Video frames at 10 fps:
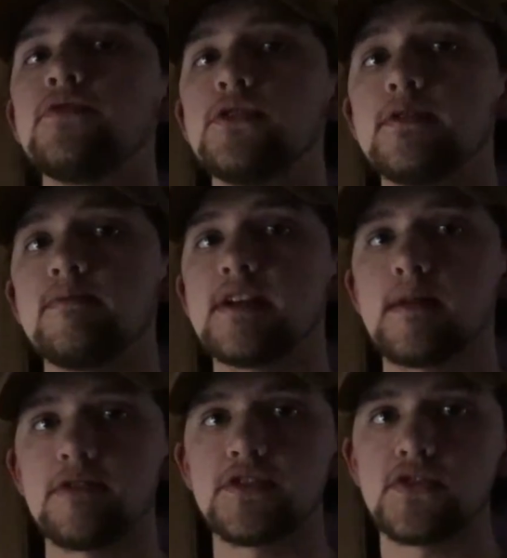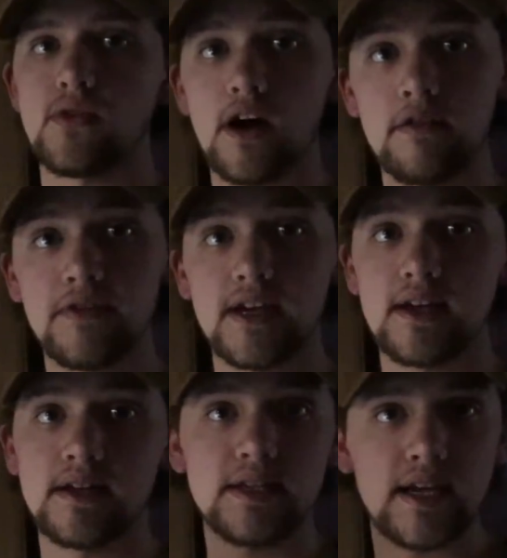for you to be able to
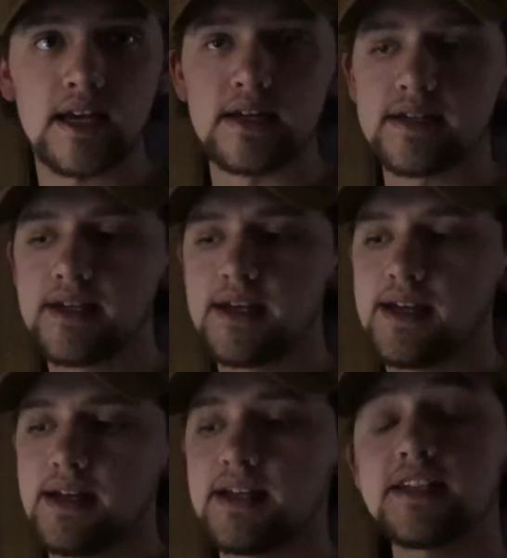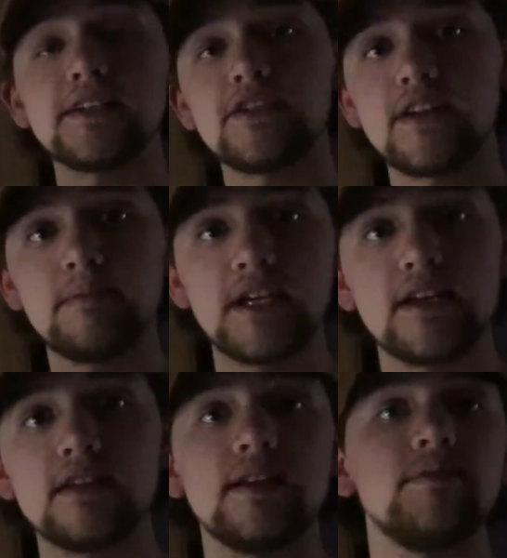offhand and essentially
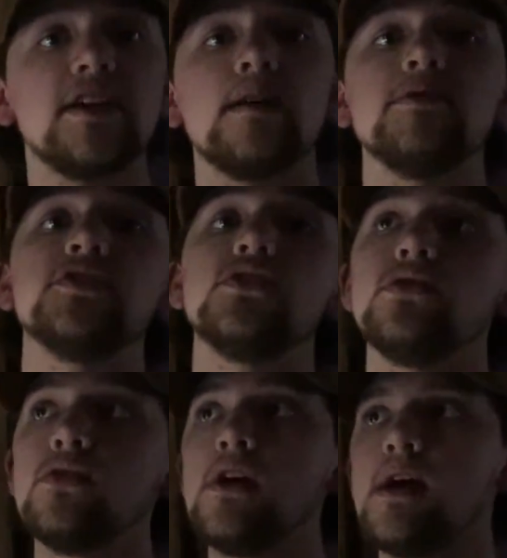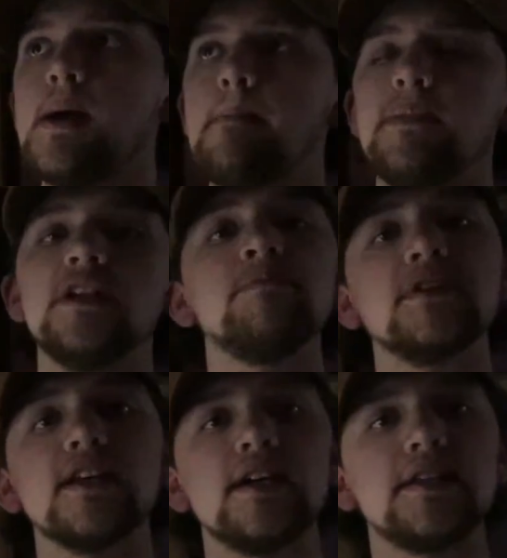immediately be able to
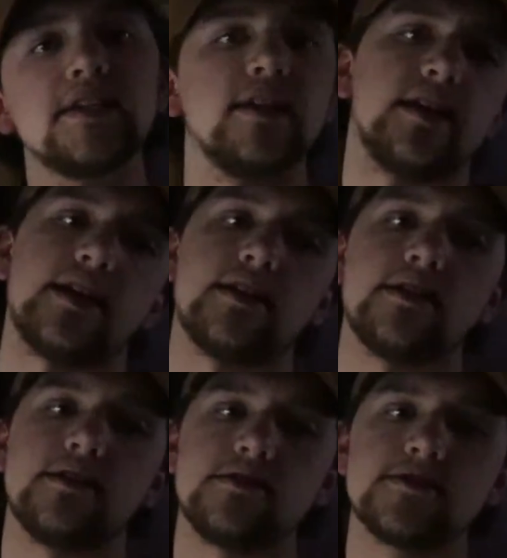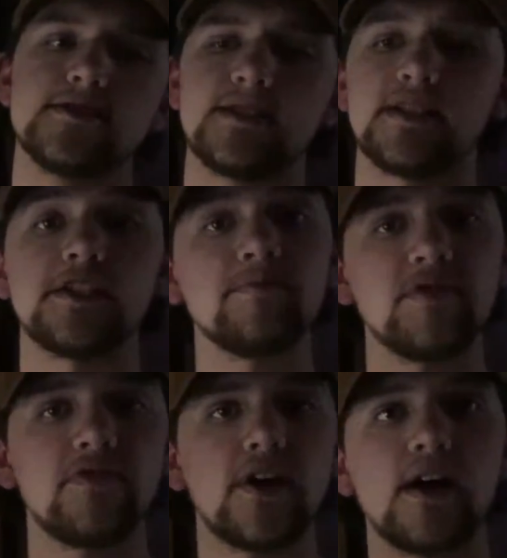manipulate and
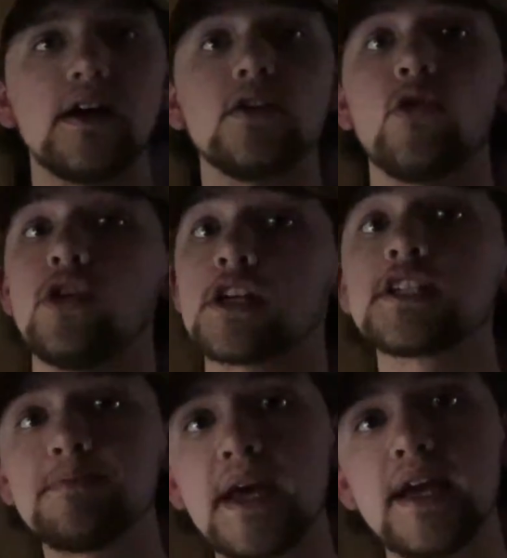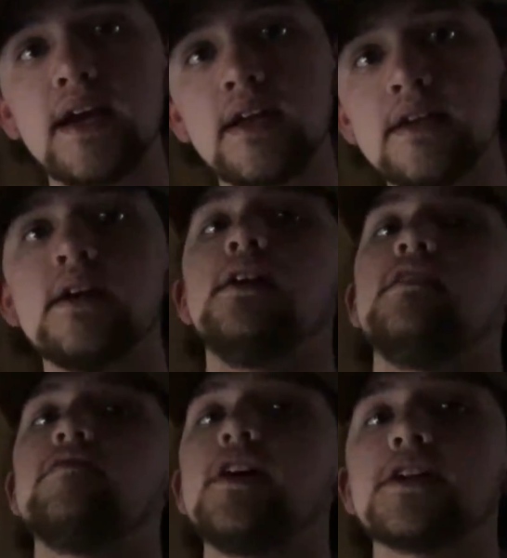simplify or expand
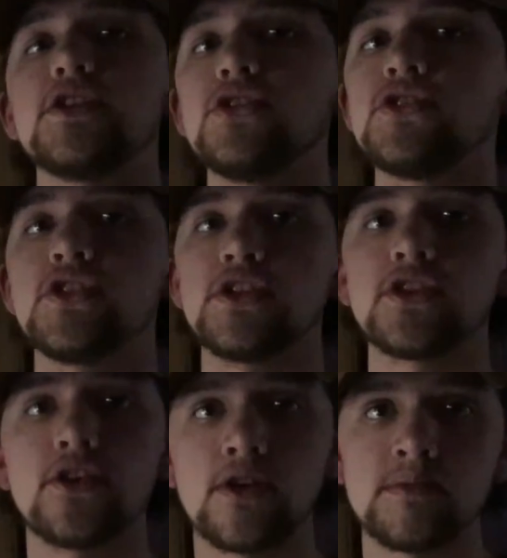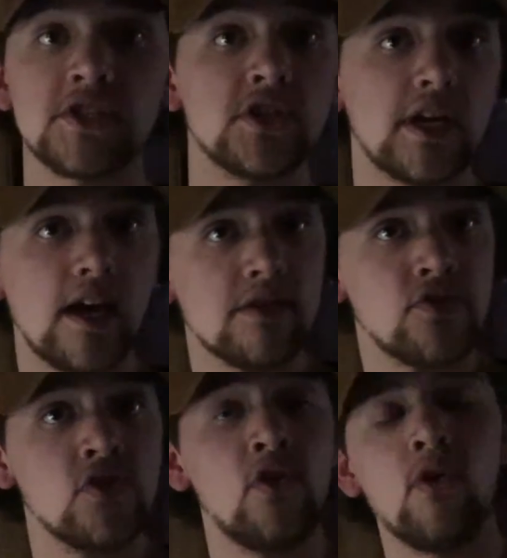fractions in terms
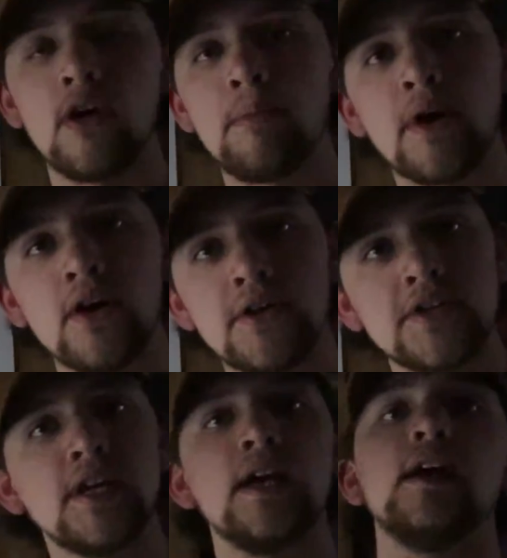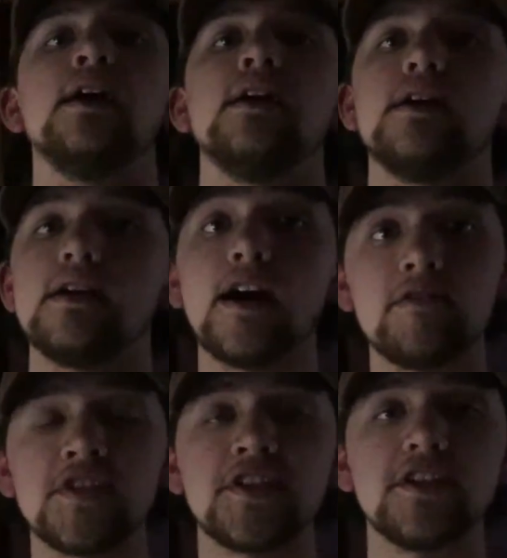together or apart. And
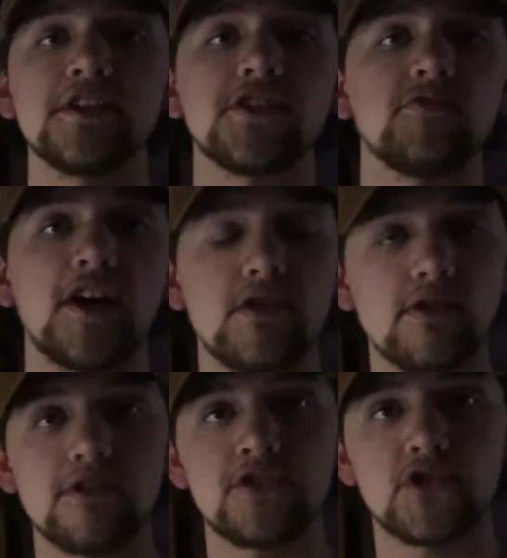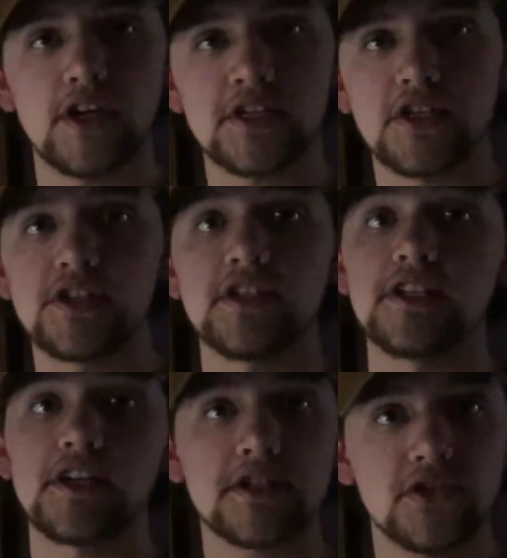obviously this is why Euler stresses
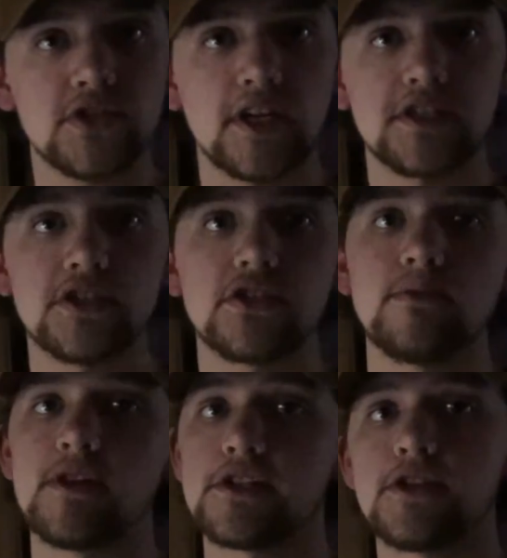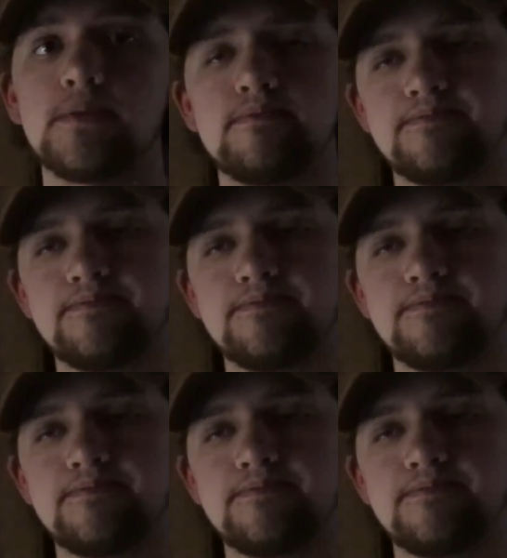these exercises so much.